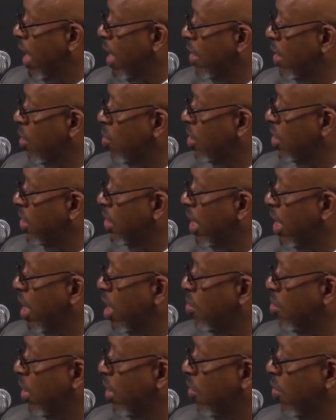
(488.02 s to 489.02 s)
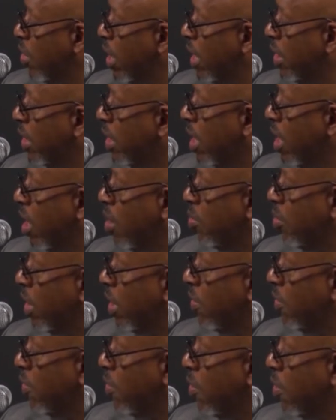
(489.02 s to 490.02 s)
they were set up, and ran the company
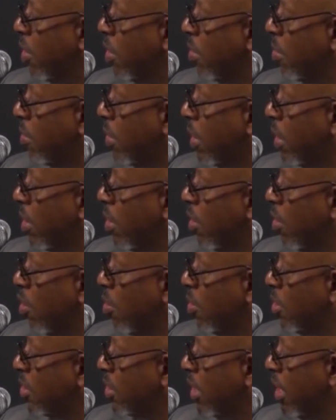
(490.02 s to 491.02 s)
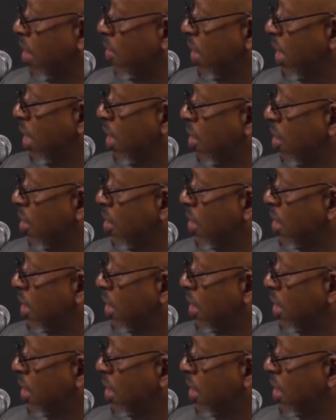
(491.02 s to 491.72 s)
for almost eleven years. Is